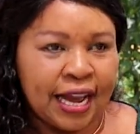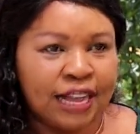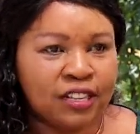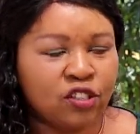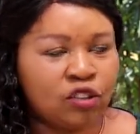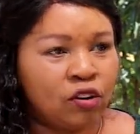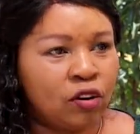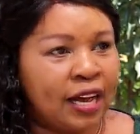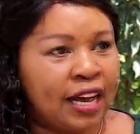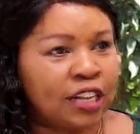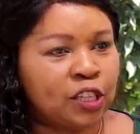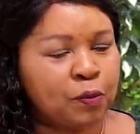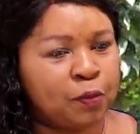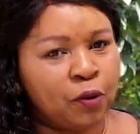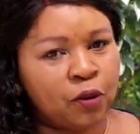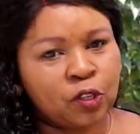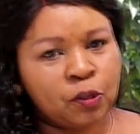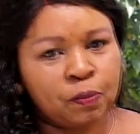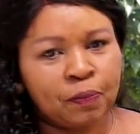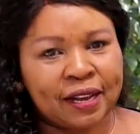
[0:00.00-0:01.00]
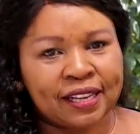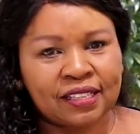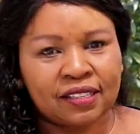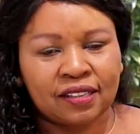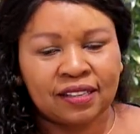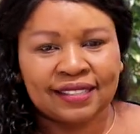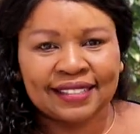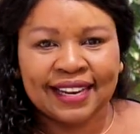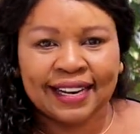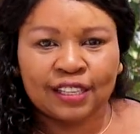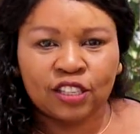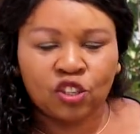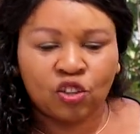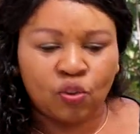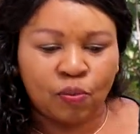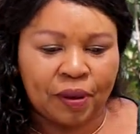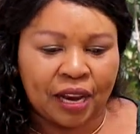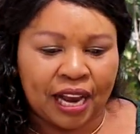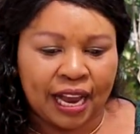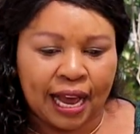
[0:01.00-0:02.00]
So a spokesperson tends
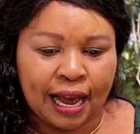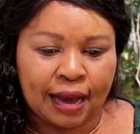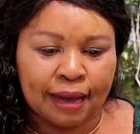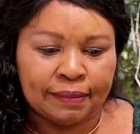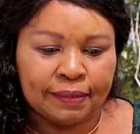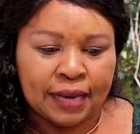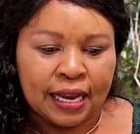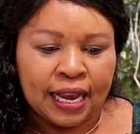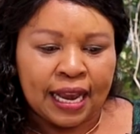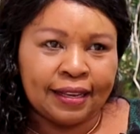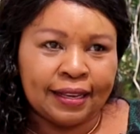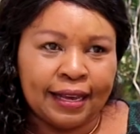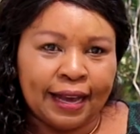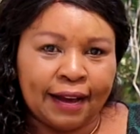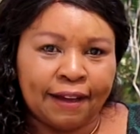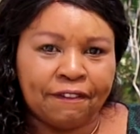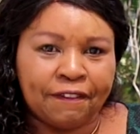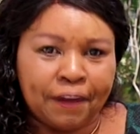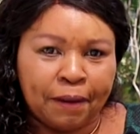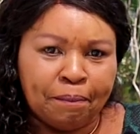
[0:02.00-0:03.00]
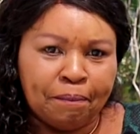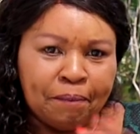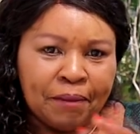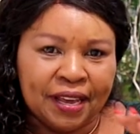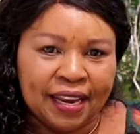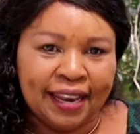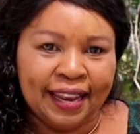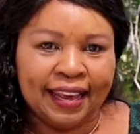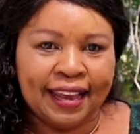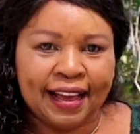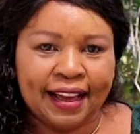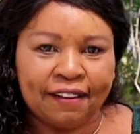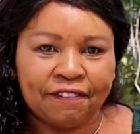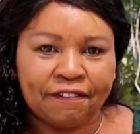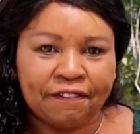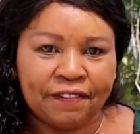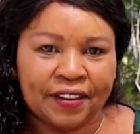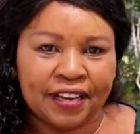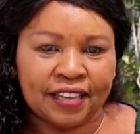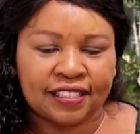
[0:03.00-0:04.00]
to become a familiar
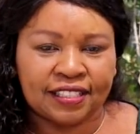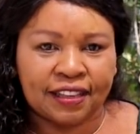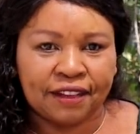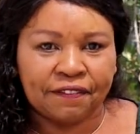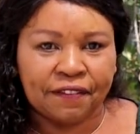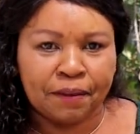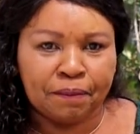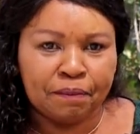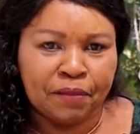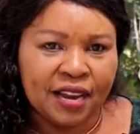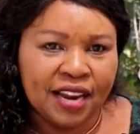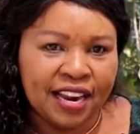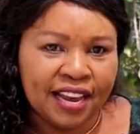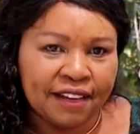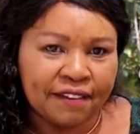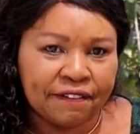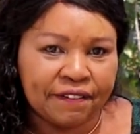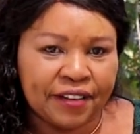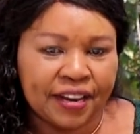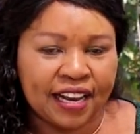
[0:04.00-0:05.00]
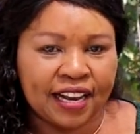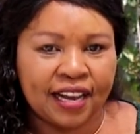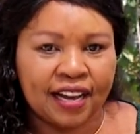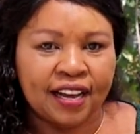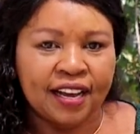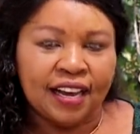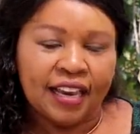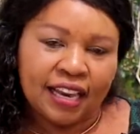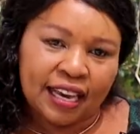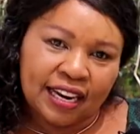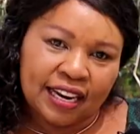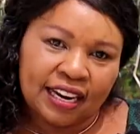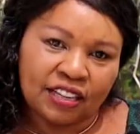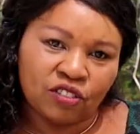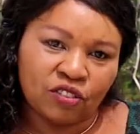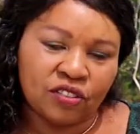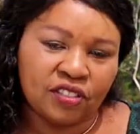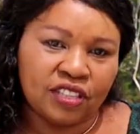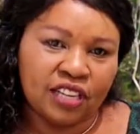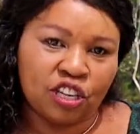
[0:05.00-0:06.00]
face, a familiar figure in
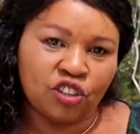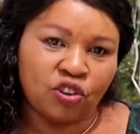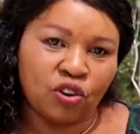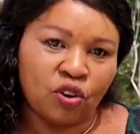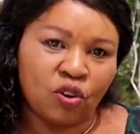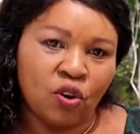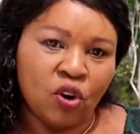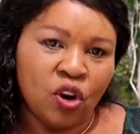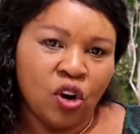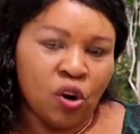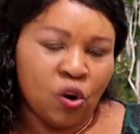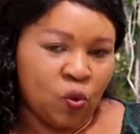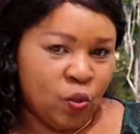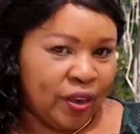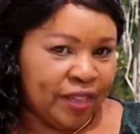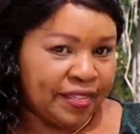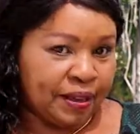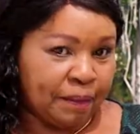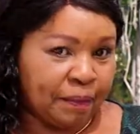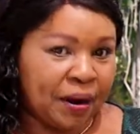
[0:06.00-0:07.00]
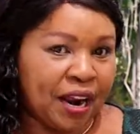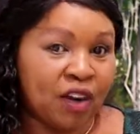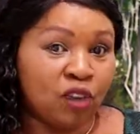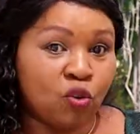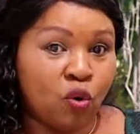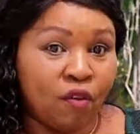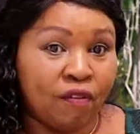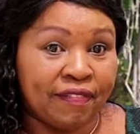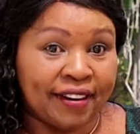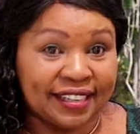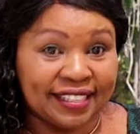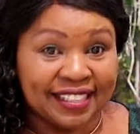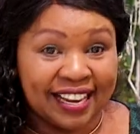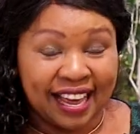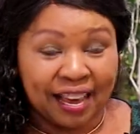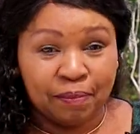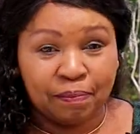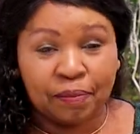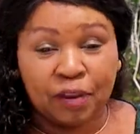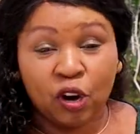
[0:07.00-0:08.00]
association with the brand over
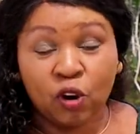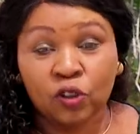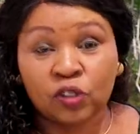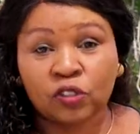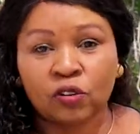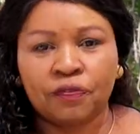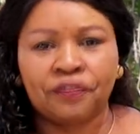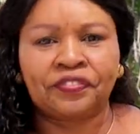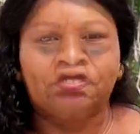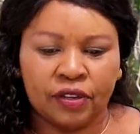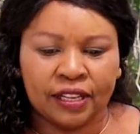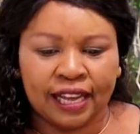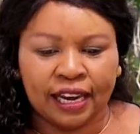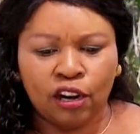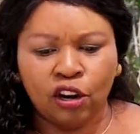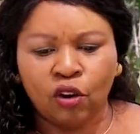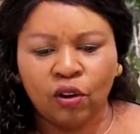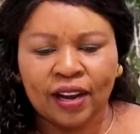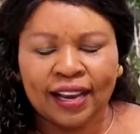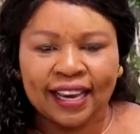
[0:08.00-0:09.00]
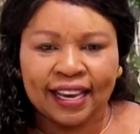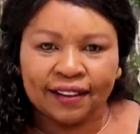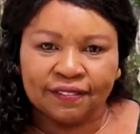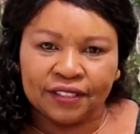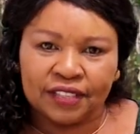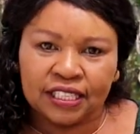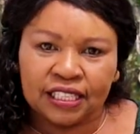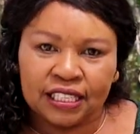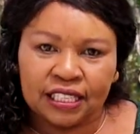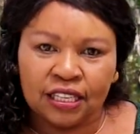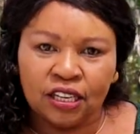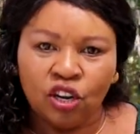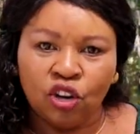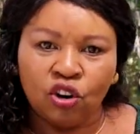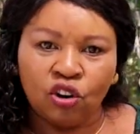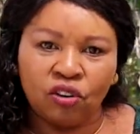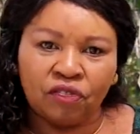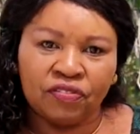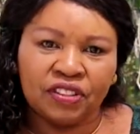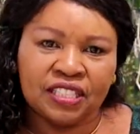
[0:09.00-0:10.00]
time because of the longevity
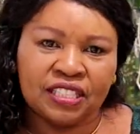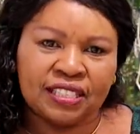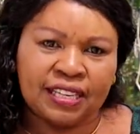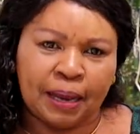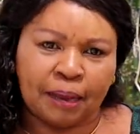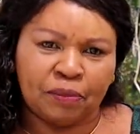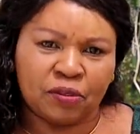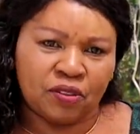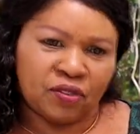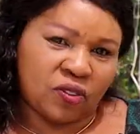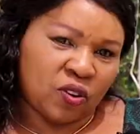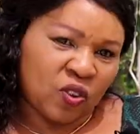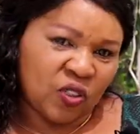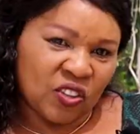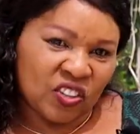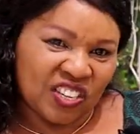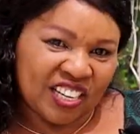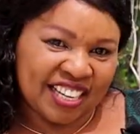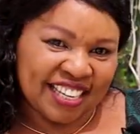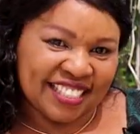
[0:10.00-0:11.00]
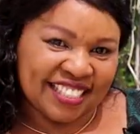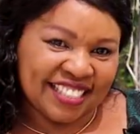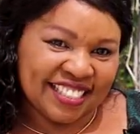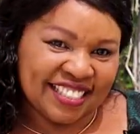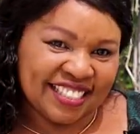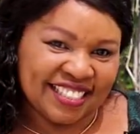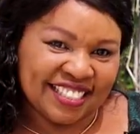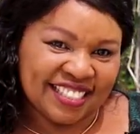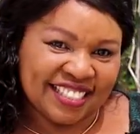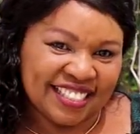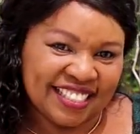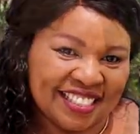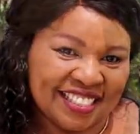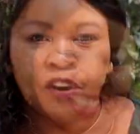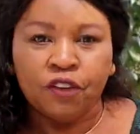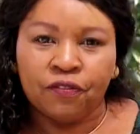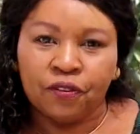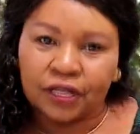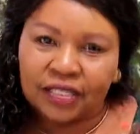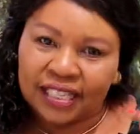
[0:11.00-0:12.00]
of these types of contracts.
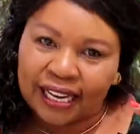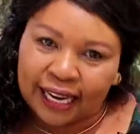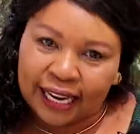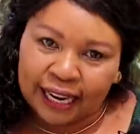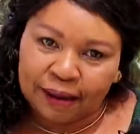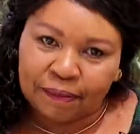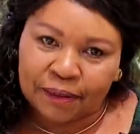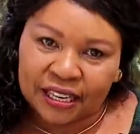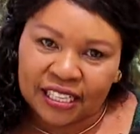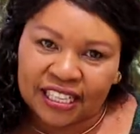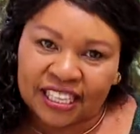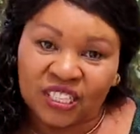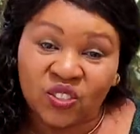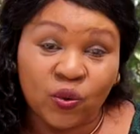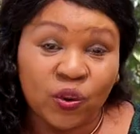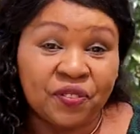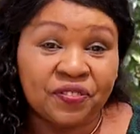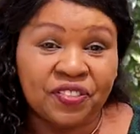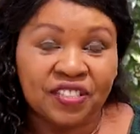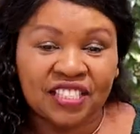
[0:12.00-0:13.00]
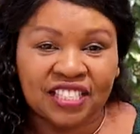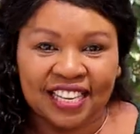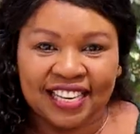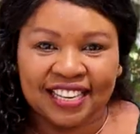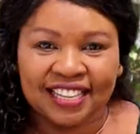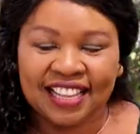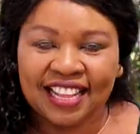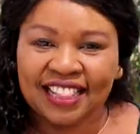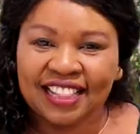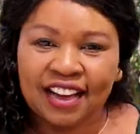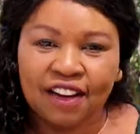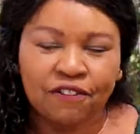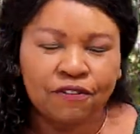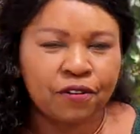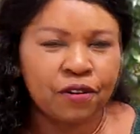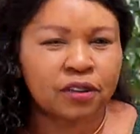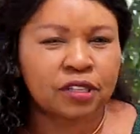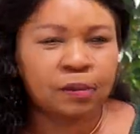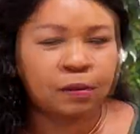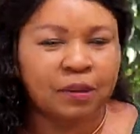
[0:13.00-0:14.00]
For celebrities, we've seen that there are
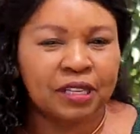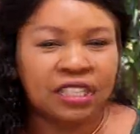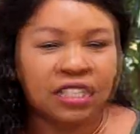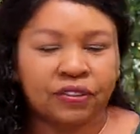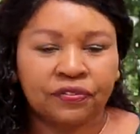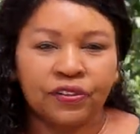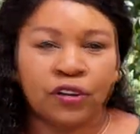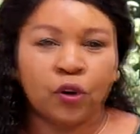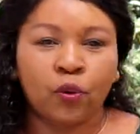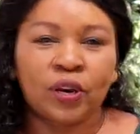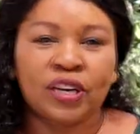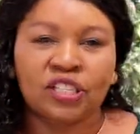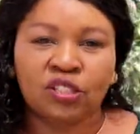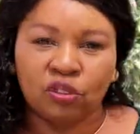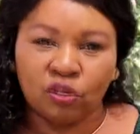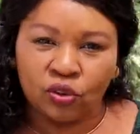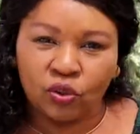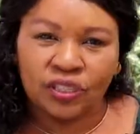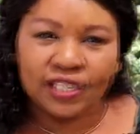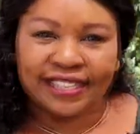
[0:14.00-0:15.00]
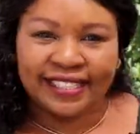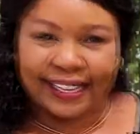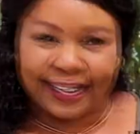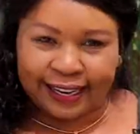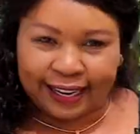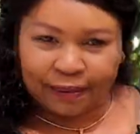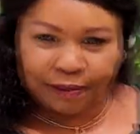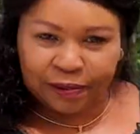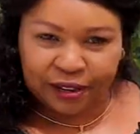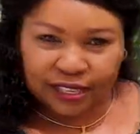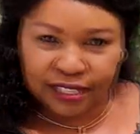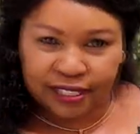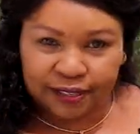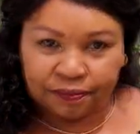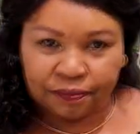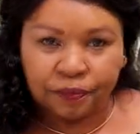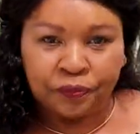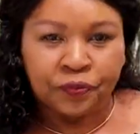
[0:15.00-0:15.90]
four specific ways to use a celebrity.